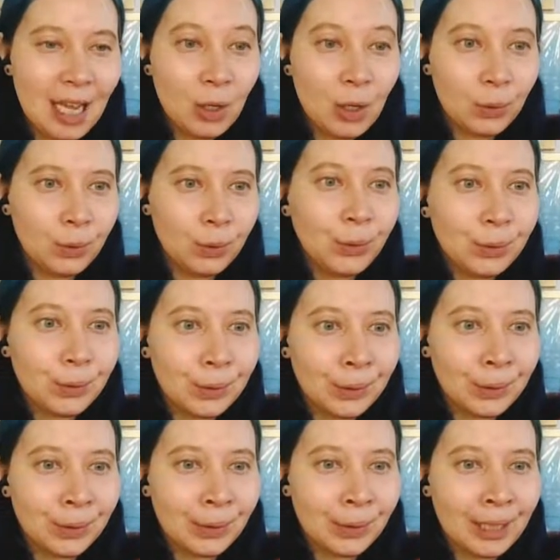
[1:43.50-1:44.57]

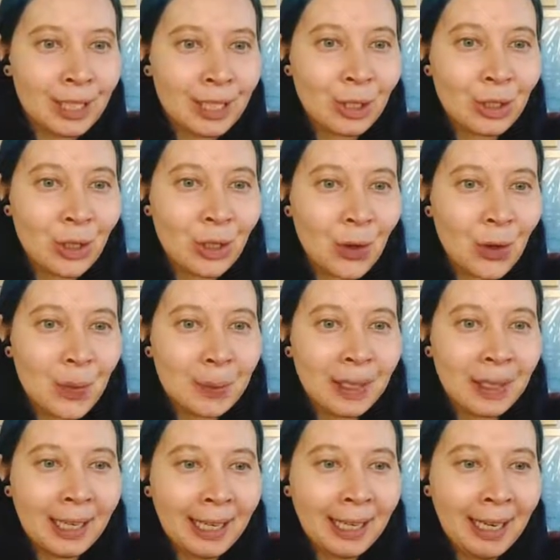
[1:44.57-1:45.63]
Ooh, this is so
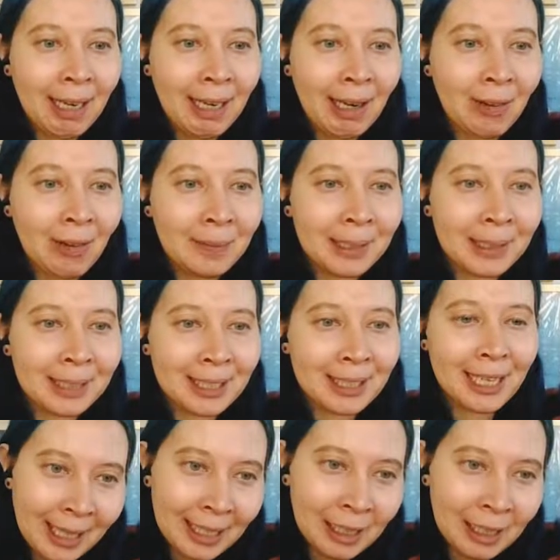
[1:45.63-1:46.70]
pretty. Oh my gosh,
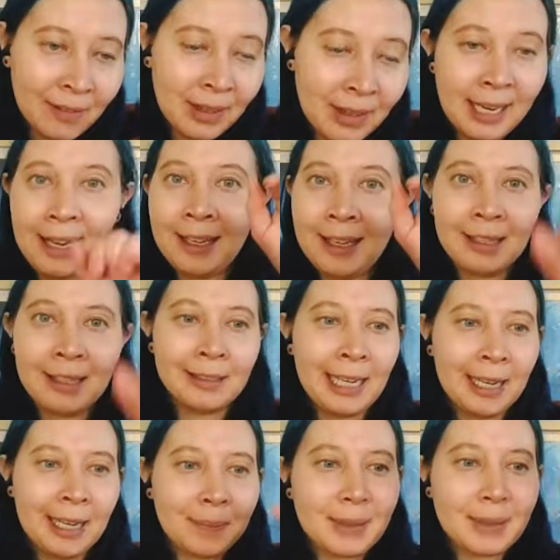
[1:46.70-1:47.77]
I love the hanging
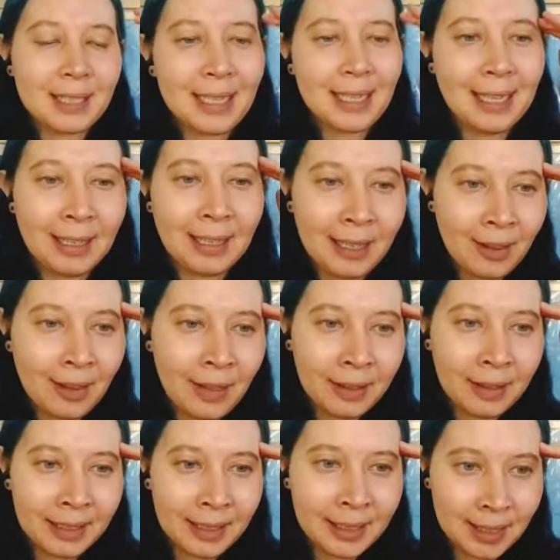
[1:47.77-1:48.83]
lamps and like
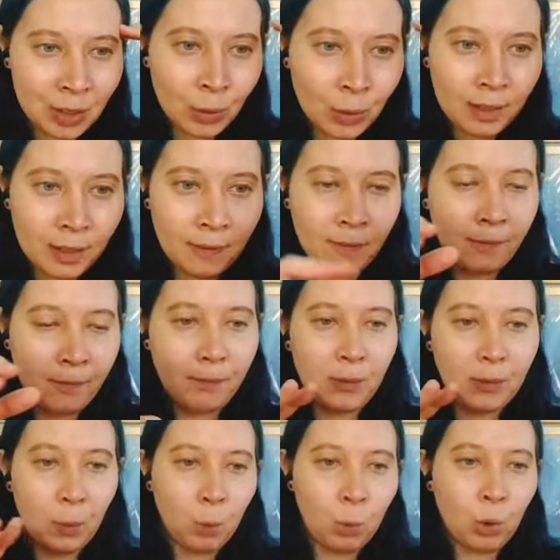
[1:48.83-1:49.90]
the sort of
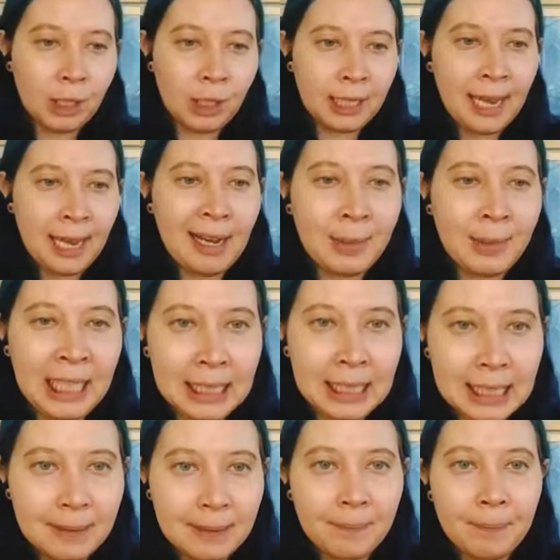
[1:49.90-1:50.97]
wood cabinets.